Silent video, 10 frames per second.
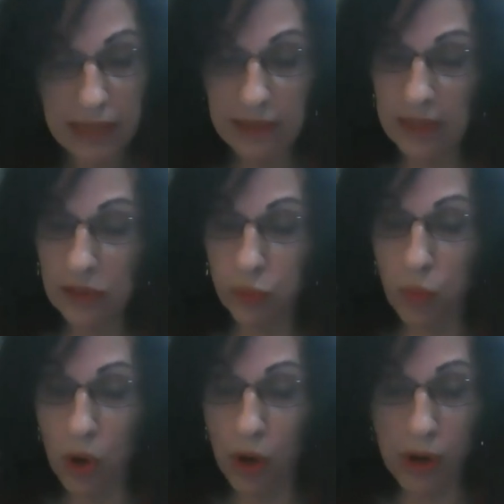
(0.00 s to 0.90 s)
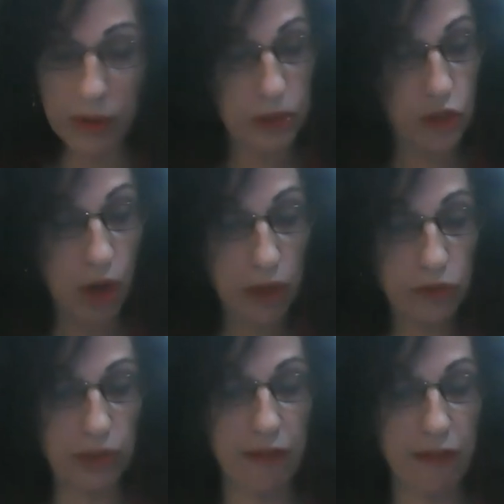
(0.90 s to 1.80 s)
that were not
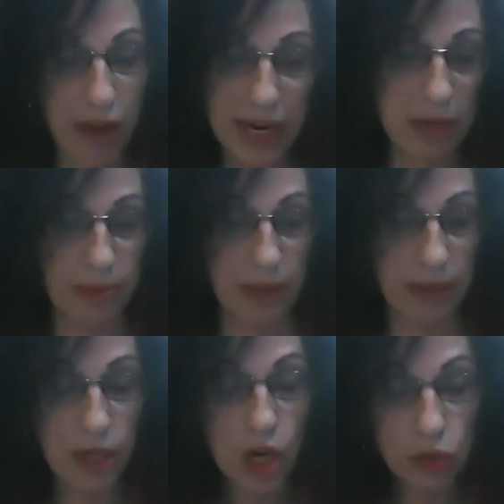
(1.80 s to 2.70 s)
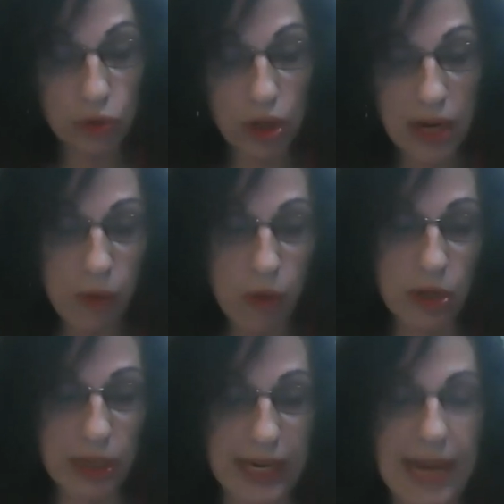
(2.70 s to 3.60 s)
available to the
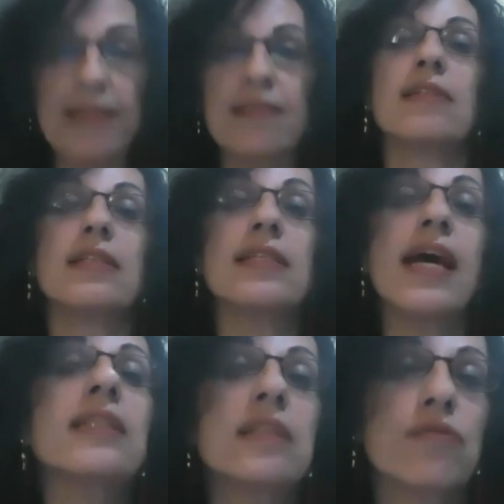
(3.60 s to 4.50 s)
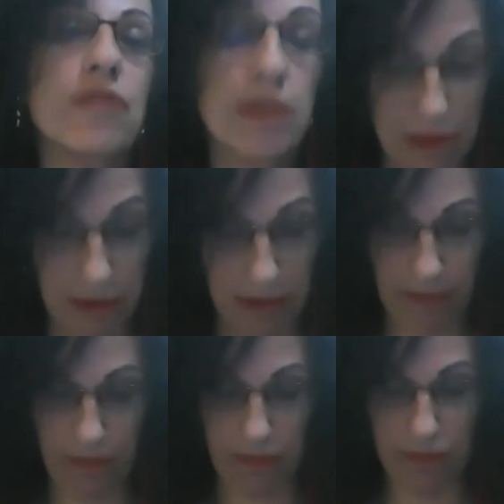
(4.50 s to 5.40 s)
lower class natives,
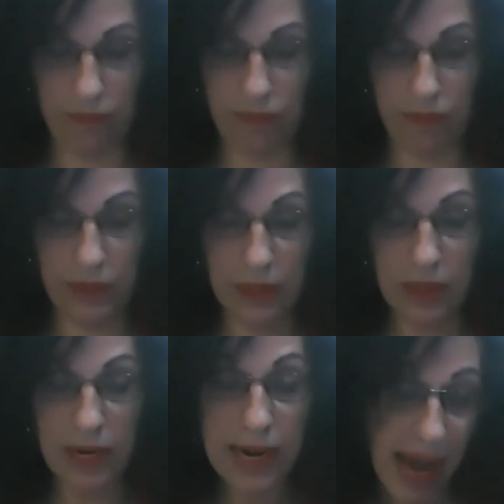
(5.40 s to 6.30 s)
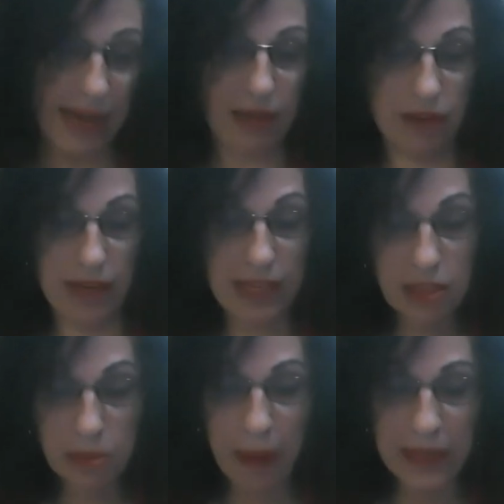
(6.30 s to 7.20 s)
like
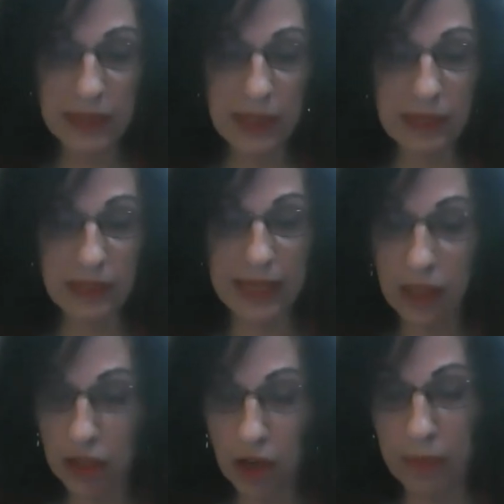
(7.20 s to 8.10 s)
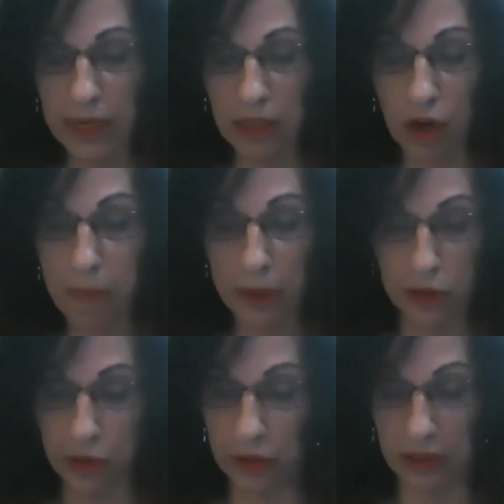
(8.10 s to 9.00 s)
expanding economic
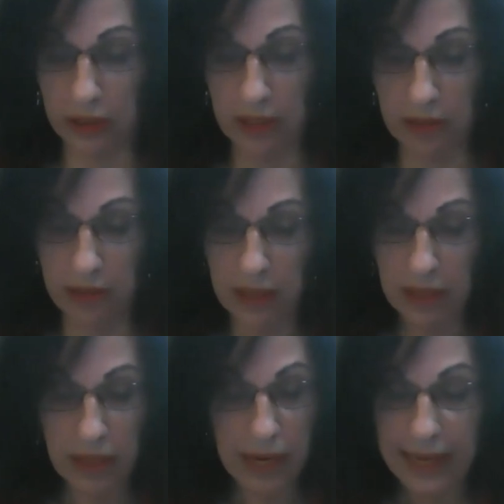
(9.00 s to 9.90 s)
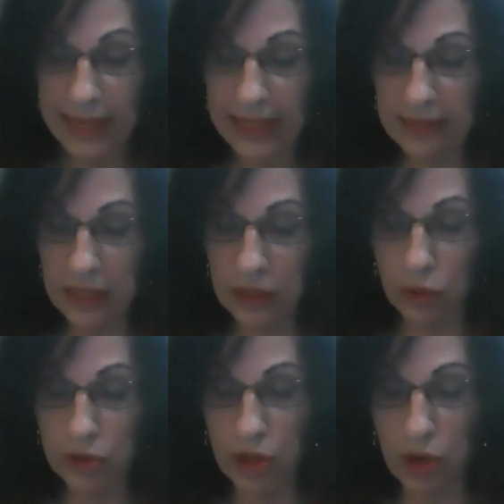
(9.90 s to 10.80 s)
opportunities, leading
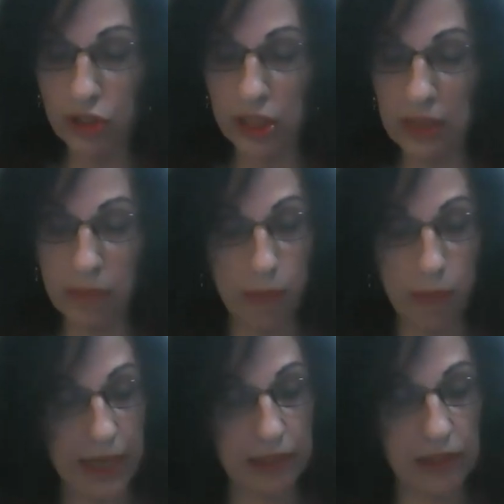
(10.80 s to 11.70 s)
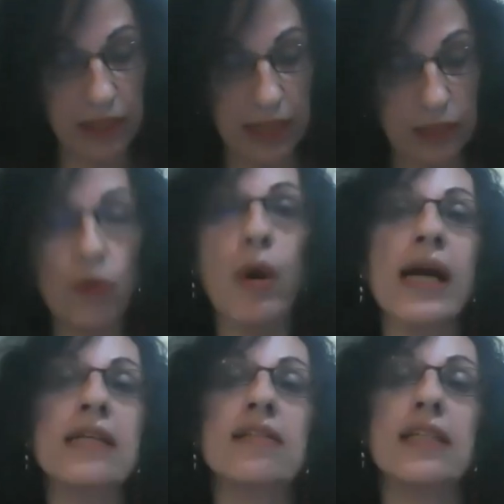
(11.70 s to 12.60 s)
to social mobility and a
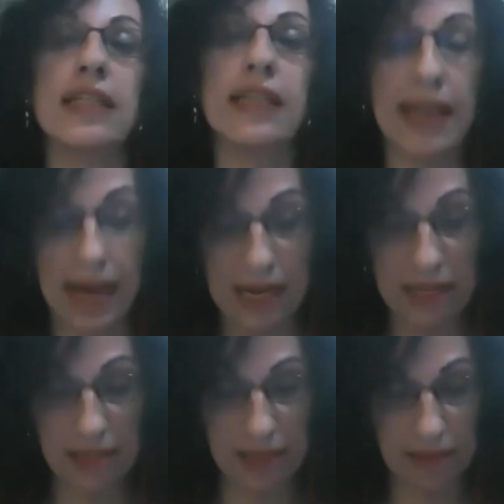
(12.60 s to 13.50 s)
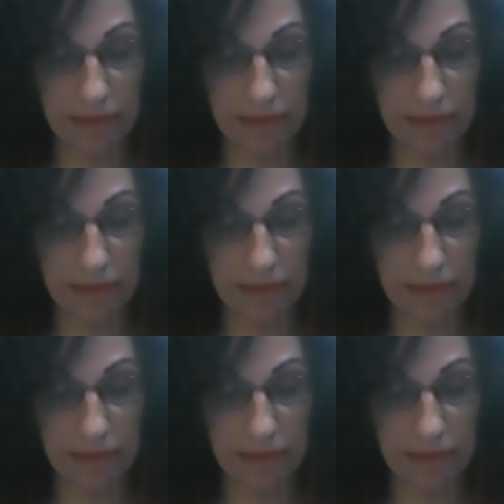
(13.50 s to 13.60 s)
rise in class,